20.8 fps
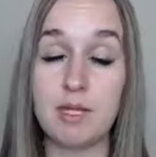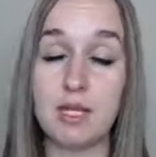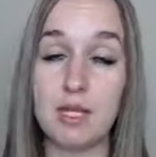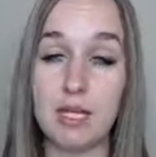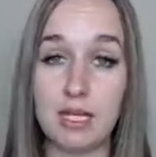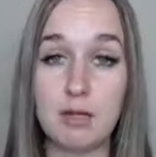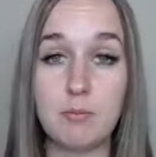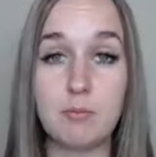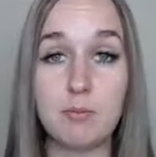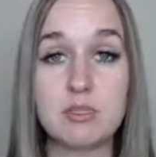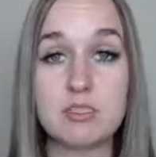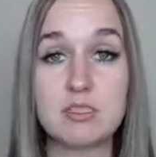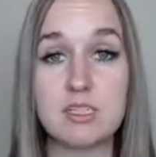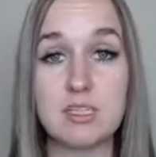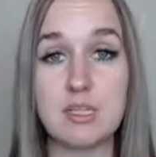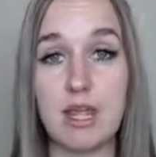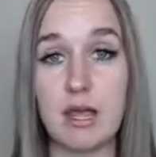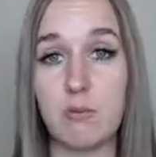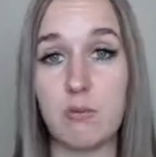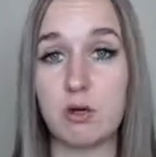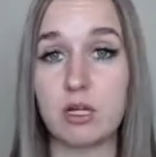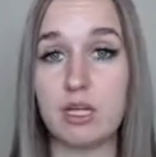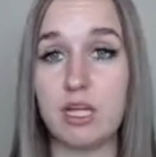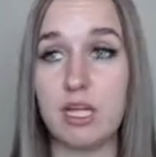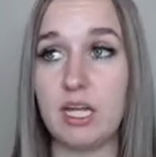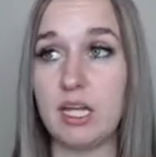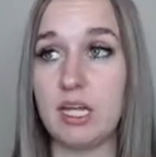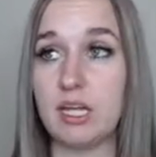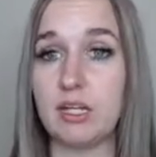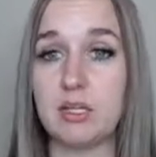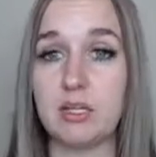in in-person
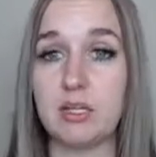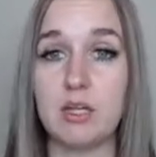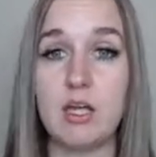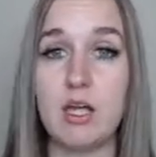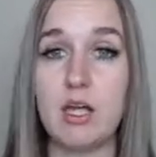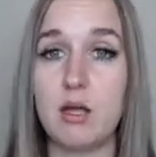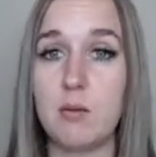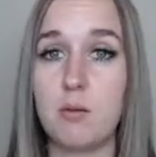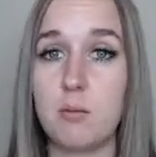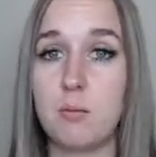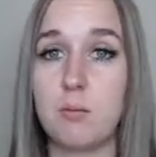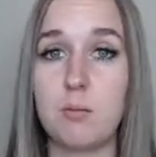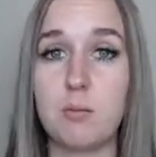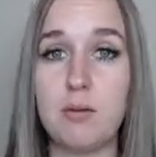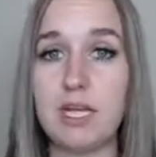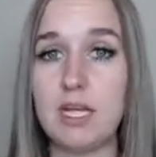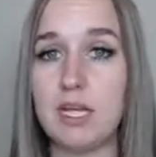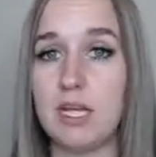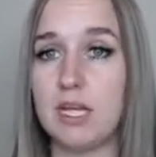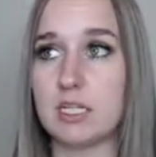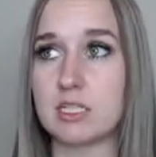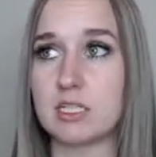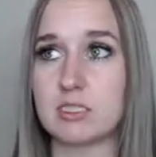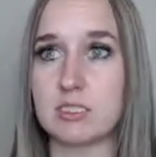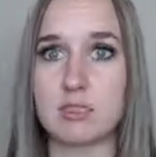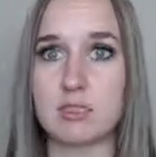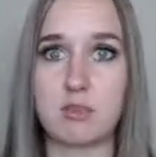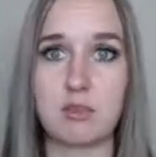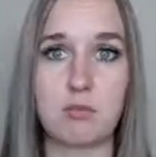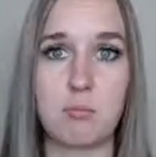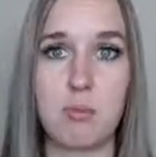networking, meetings,
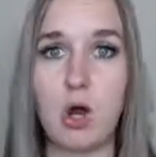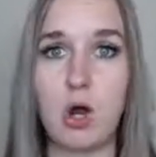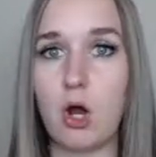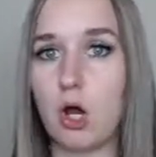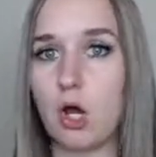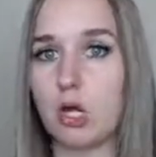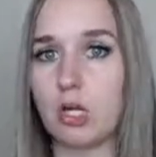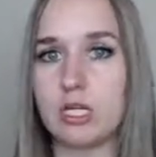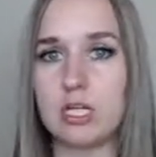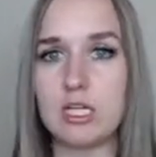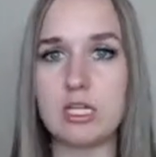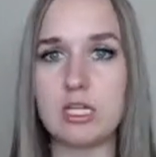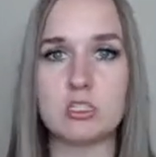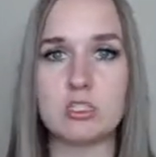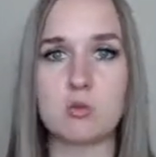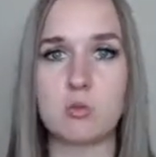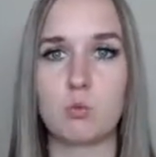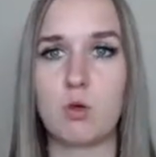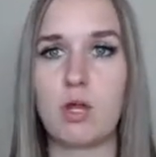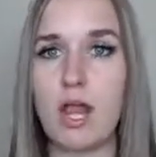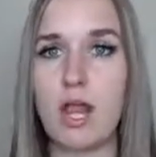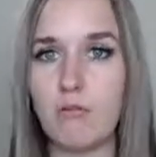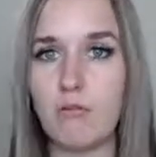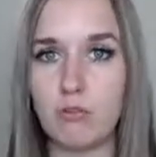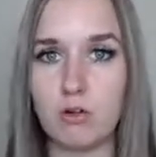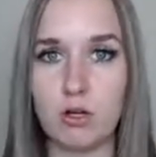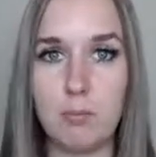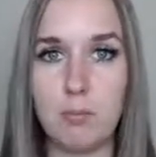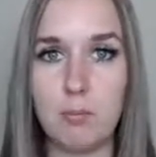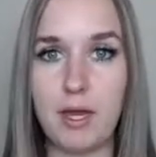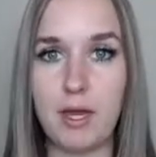parties,
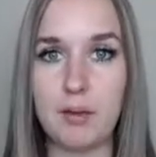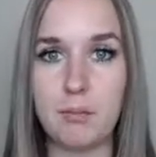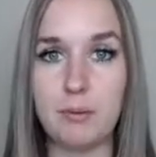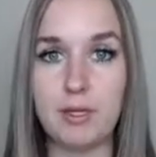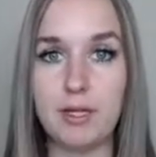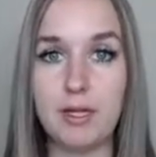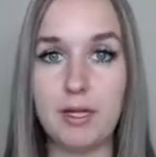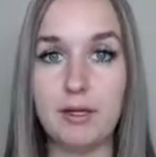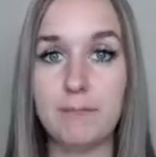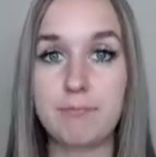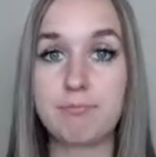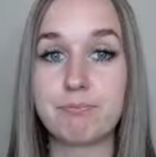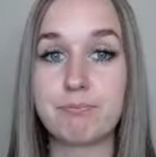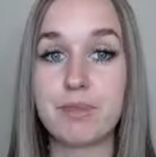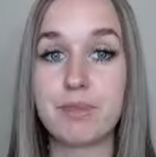whatever it may be.